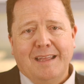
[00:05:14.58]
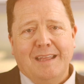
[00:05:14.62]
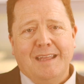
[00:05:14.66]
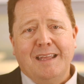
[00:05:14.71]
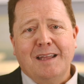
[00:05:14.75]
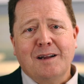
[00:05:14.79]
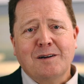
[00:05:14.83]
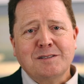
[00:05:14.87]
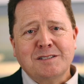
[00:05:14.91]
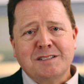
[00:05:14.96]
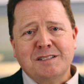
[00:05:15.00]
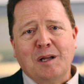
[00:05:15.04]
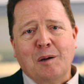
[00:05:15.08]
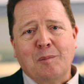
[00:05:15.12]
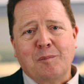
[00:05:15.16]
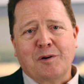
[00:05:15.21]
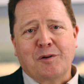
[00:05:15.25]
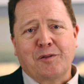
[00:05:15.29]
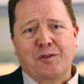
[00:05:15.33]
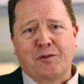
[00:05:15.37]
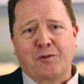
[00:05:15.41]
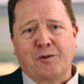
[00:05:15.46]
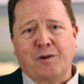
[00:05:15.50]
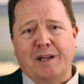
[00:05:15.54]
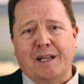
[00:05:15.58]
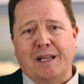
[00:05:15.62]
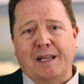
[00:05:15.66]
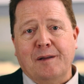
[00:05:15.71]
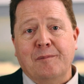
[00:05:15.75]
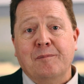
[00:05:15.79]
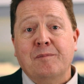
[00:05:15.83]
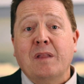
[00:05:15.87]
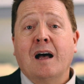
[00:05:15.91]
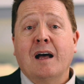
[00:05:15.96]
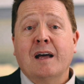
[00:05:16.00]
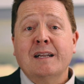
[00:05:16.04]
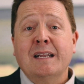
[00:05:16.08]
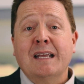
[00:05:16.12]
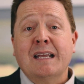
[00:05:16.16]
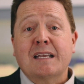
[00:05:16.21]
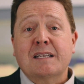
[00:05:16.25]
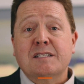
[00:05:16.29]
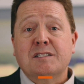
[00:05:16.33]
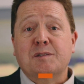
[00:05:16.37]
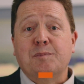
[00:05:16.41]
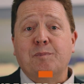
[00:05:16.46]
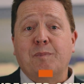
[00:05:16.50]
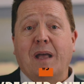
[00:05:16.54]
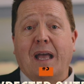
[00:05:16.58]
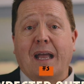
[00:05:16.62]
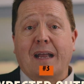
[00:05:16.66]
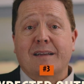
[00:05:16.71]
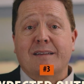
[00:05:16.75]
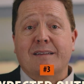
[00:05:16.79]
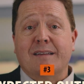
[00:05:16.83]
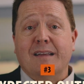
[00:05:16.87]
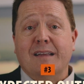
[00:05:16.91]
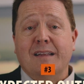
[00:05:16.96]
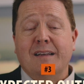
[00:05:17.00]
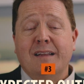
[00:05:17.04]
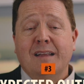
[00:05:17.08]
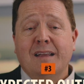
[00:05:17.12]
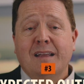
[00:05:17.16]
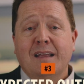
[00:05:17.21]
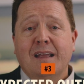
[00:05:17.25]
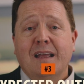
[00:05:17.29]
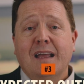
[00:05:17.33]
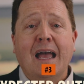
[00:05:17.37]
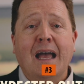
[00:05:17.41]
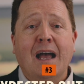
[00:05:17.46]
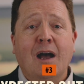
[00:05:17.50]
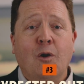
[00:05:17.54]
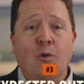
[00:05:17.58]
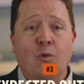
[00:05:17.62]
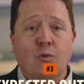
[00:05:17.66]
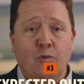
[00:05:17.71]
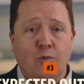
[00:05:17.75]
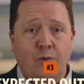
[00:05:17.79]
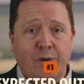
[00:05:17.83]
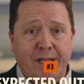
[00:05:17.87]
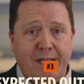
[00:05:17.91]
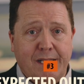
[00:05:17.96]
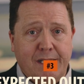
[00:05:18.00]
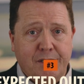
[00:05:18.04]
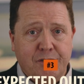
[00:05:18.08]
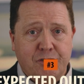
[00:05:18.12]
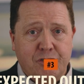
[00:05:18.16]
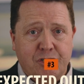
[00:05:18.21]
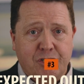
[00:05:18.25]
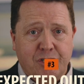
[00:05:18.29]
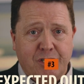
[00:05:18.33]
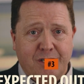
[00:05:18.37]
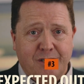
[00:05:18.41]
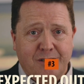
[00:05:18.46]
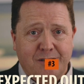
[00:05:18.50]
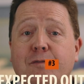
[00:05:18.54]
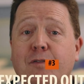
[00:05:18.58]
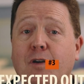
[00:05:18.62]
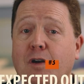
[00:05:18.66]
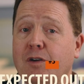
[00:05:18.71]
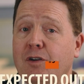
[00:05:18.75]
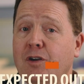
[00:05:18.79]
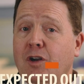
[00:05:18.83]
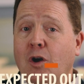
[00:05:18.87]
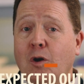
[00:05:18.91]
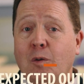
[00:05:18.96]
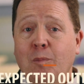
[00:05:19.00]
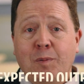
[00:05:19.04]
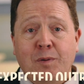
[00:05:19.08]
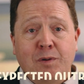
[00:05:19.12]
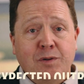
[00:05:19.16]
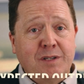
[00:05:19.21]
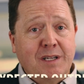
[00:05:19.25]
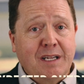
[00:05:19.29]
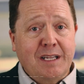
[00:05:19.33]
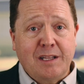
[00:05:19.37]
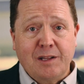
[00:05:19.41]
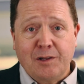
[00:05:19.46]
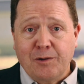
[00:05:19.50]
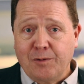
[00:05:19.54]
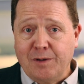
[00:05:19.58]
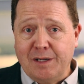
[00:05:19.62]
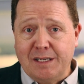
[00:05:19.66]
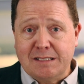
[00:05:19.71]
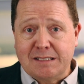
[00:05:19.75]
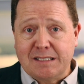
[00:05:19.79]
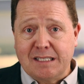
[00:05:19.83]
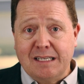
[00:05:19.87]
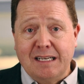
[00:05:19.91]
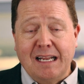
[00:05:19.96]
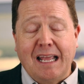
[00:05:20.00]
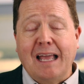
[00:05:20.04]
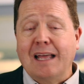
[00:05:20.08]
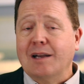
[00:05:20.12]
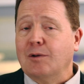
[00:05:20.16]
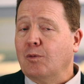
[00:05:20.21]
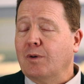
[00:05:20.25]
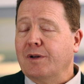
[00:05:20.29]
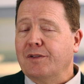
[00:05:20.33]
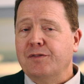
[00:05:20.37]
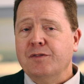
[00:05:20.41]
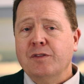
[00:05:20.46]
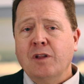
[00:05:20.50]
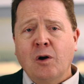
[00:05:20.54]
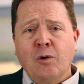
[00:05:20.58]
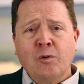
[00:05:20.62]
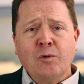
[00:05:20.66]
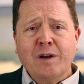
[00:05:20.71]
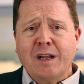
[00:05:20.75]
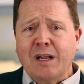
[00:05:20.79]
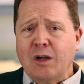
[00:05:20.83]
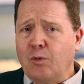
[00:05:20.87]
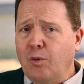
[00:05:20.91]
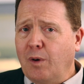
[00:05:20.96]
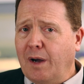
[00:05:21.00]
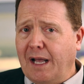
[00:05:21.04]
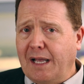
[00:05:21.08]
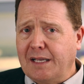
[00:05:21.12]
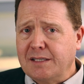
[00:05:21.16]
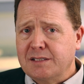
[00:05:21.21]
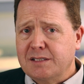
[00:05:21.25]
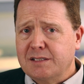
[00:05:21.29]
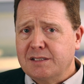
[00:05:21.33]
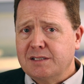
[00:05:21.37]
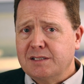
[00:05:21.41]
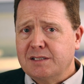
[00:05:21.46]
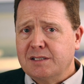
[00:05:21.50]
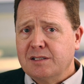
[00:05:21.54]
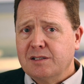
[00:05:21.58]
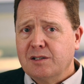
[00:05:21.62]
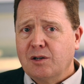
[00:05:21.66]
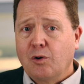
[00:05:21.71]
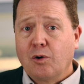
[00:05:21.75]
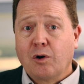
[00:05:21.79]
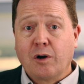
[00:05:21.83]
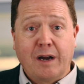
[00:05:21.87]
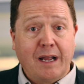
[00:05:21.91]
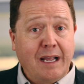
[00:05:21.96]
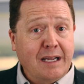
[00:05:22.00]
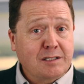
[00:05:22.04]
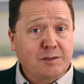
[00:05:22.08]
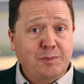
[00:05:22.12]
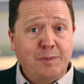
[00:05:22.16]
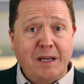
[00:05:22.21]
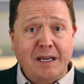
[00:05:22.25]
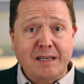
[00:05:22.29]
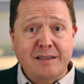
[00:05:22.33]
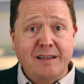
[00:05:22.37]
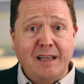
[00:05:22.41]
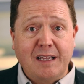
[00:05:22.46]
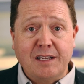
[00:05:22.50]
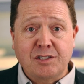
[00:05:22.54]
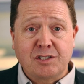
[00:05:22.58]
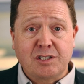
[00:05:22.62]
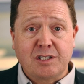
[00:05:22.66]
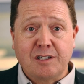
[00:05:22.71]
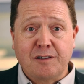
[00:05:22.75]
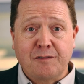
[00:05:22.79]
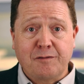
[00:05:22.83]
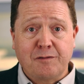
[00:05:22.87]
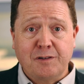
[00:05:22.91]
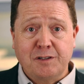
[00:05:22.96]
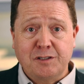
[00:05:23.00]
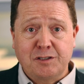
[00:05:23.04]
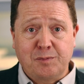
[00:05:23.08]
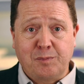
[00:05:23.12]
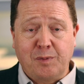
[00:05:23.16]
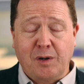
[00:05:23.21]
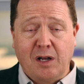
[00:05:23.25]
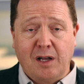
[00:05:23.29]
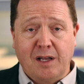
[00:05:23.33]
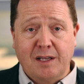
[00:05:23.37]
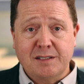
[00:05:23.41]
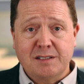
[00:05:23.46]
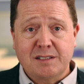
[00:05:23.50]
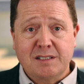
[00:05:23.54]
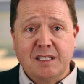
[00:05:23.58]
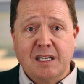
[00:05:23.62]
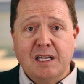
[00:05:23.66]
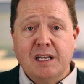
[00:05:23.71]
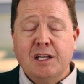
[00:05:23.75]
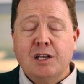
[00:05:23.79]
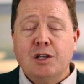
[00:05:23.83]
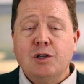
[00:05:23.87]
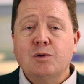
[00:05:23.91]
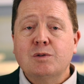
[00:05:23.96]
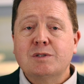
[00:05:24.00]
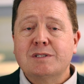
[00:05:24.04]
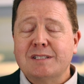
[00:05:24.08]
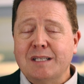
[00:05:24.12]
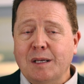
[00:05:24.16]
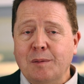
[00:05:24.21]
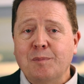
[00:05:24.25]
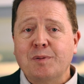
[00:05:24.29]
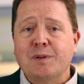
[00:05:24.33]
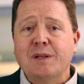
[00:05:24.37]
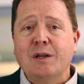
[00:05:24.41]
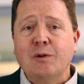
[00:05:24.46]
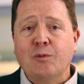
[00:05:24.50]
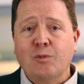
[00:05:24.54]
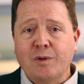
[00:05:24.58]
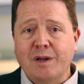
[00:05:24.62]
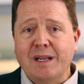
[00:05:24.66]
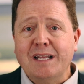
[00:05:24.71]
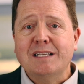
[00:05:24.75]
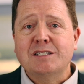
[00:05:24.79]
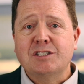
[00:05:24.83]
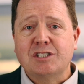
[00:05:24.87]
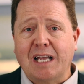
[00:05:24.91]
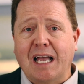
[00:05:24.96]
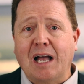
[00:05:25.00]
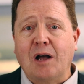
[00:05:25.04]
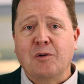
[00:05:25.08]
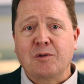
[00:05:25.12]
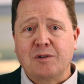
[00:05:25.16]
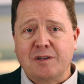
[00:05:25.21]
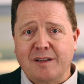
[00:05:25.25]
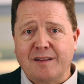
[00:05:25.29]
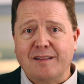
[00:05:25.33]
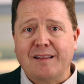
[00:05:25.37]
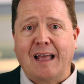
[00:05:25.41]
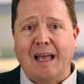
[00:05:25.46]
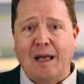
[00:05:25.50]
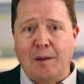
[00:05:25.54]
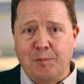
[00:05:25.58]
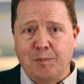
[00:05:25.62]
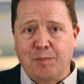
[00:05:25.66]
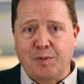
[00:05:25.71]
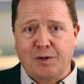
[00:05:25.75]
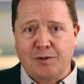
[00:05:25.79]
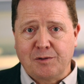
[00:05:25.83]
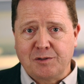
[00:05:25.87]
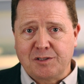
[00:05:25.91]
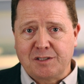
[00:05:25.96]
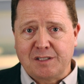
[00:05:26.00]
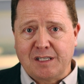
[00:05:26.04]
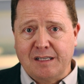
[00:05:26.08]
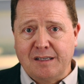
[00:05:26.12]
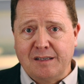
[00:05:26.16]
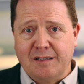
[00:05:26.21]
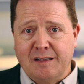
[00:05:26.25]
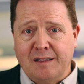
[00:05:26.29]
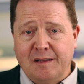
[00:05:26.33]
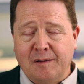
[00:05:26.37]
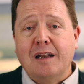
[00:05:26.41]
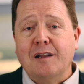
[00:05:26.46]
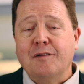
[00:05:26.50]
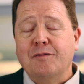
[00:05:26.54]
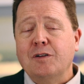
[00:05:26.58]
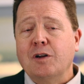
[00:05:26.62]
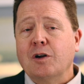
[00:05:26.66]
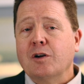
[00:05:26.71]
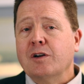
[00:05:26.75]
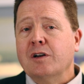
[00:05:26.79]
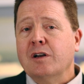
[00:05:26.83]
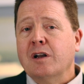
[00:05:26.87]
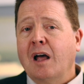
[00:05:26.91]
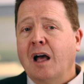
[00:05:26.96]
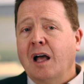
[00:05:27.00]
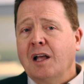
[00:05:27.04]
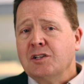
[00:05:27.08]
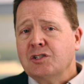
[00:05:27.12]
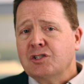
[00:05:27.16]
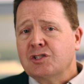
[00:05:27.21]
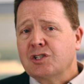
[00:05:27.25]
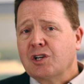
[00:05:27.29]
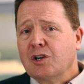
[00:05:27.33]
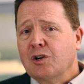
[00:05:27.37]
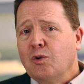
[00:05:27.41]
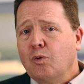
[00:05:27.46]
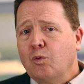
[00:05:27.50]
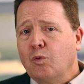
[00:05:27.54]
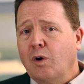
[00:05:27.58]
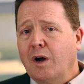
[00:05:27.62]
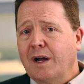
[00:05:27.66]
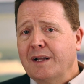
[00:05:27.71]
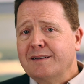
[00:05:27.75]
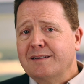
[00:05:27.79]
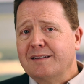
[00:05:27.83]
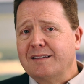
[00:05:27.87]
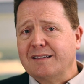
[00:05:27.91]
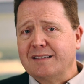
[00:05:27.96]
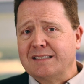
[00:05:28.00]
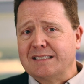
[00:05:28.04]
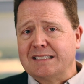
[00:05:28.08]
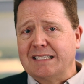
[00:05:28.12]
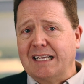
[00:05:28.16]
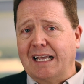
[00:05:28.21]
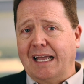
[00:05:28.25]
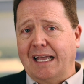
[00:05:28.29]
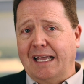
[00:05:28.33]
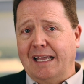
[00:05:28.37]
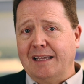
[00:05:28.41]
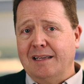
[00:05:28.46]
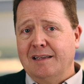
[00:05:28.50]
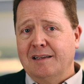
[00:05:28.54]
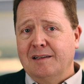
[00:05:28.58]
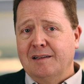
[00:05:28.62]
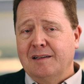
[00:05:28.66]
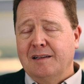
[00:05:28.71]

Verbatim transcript: Here's number three, unexpected outreach for no particular reason and with no requests or expectation of response, you simply reach out to that person. And if you're not sure what to say,